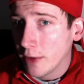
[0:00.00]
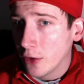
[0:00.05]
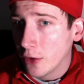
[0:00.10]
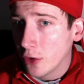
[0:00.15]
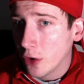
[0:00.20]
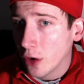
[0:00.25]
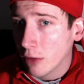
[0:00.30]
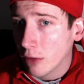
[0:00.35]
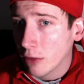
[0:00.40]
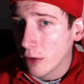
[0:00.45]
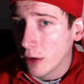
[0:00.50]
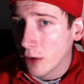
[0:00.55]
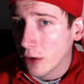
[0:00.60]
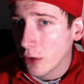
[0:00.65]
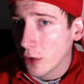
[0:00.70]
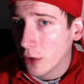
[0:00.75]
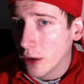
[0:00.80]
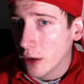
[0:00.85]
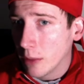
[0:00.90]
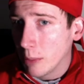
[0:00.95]
chocolate
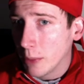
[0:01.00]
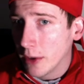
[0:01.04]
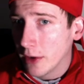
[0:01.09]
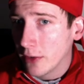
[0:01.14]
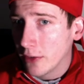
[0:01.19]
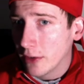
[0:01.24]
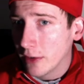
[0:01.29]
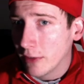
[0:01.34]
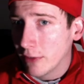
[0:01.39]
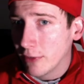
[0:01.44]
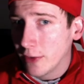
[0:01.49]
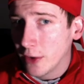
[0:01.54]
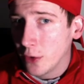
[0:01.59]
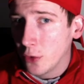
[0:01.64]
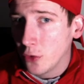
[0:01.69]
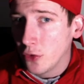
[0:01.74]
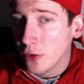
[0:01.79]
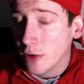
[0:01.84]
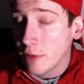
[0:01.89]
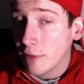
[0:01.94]
cookie bits
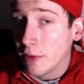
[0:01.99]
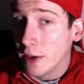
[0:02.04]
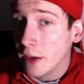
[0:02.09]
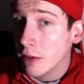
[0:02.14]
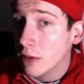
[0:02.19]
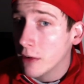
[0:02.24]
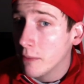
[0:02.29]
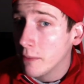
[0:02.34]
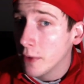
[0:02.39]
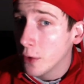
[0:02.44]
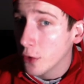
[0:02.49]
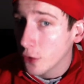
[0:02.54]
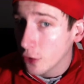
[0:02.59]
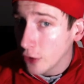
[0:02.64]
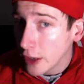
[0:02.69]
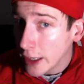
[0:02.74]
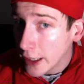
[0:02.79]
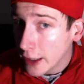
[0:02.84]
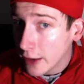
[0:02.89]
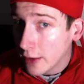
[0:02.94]
infused vanilla
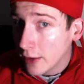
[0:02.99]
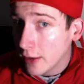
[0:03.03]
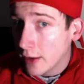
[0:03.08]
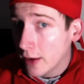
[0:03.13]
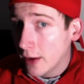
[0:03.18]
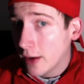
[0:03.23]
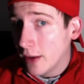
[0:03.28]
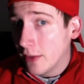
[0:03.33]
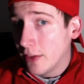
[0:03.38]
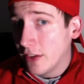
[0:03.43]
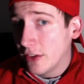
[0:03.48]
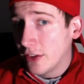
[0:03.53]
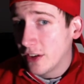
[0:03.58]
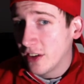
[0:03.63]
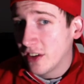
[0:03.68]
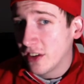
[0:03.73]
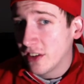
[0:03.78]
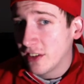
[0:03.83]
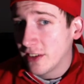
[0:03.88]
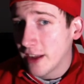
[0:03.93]
milkshake. This
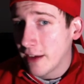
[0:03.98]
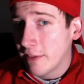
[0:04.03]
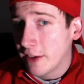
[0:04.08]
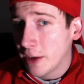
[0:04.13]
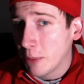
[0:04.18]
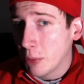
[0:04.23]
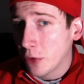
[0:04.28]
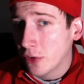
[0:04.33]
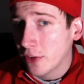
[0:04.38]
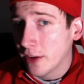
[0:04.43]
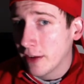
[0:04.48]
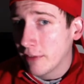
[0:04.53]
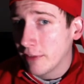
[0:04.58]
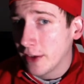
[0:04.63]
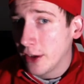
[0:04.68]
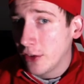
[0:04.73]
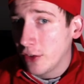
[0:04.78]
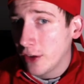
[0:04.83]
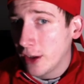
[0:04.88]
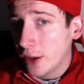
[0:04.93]
is a 70%
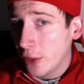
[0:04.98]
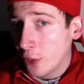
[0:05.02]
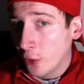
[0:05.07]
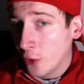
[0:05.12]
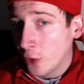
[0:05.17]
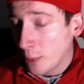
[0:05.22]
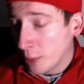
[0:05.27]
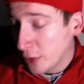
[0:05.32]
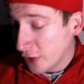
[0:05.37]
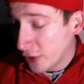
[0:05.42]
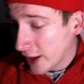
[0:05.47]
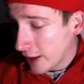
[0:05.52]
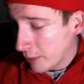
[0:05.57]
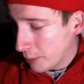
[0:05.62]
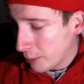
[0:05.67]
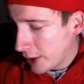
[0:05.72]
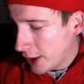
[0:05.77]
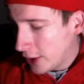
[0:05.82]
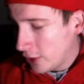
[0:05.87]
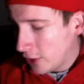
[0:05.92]
VG,
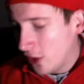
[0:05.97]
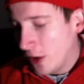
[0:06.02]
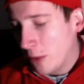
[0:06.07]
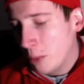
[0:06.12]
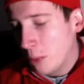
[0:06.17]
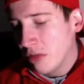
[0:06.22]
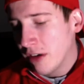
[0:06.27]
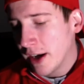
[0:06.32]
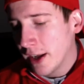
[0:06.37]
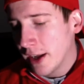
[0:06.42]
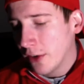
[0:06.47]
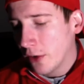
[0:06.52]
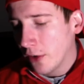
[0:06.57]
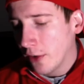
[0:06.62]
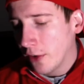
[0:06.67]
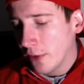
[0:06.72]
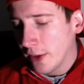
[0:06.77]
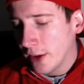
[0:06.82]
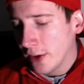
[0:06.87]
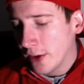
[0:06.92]
30% PG blend
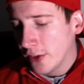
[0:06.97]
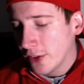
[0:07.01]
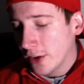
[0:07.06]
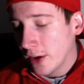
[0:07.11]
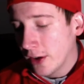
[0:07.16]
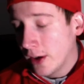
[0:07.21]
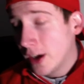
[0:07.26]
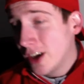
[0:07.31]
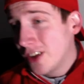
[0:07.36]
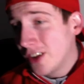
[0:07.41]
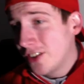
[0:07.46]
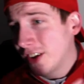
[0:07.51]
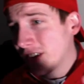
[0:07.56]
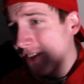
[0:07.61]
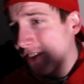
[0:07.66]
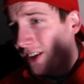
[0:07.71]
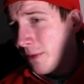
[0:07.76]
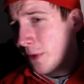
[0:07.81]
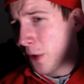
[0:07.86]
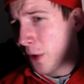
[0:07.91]
on this.
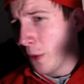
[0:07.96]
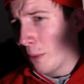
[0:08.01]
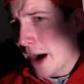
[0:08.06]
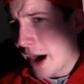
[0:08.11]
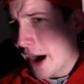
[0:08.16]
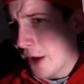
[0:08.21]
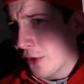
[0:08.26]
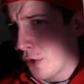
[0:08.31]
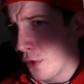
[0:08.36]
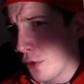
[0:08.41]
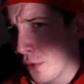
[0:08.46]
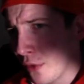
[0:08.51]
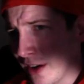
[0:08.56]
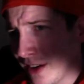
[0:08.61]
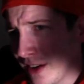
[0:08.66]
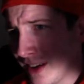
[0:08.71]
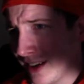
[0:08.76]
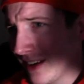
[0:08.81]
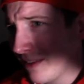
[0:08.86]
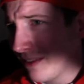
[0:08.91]
60 ml bottle will
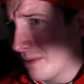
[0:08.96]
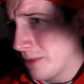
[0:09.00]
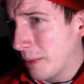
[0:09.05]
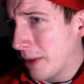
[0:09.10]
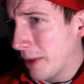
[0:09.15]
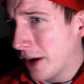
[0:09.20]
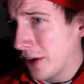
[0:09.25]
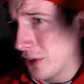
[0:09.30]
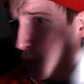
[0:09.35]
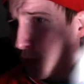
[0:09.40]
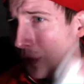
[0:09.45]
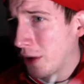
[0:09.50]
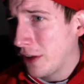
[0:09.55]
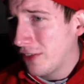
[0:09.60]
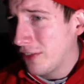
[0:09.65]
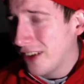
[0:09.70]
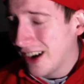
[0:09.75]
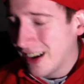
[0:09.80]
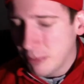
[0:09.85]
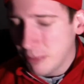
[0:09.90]
run you about
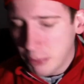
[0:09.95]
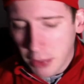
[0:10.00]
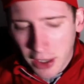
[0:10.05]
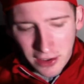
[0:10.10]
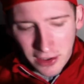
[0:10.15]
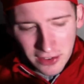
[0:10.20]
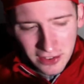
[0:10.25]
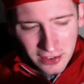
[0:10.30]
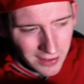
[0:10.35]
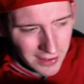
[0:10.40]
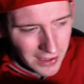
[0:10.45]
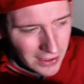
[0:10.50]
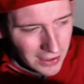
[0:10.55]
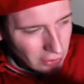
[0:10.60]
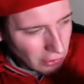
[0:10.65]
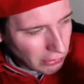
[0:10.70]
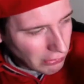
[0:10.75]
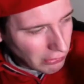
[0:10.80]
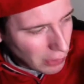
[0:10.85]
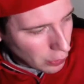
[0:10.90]
$25
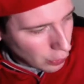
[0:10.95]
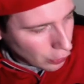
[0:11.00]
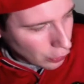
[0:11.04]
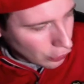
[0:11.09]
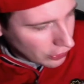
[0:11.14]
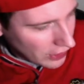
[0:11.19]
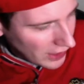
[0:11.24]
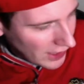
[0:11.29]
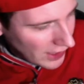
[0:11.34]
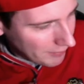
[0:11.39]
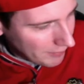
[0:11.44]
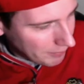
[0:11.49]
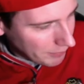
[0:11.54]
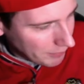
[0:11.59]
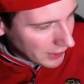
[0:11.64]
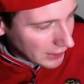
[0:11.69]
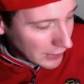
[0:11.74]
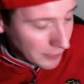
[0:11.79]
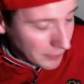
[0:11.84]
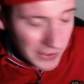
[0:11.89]
at your local
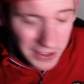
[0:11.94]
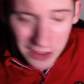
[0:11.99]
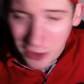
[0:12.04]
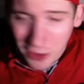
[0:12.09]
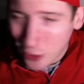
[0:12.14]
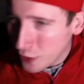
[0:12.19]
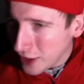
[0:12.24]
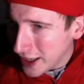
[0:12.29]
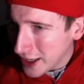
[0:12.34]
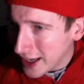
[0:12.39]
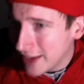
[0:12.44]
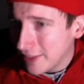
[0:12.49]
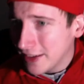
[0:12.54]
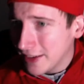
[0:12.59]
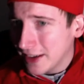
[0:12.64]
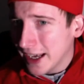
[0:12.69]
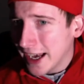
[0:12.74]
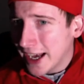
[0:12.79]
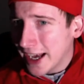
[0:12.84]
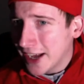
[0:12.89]
shop. If they don't have
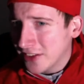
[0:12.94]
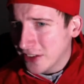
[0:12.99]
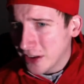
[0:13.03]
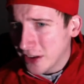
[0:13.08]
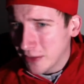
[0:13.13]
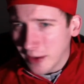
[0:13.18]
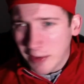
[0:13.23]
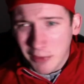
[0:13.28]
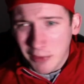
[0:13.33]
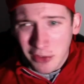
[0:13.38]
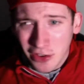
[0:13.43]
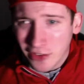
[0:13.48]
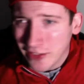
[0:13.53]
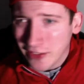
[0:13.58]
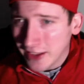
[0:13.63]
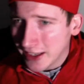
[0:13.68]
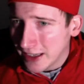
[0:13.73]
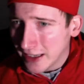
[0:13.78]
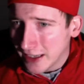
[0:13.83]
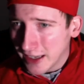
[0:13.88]
it, ask them. I'm sure they can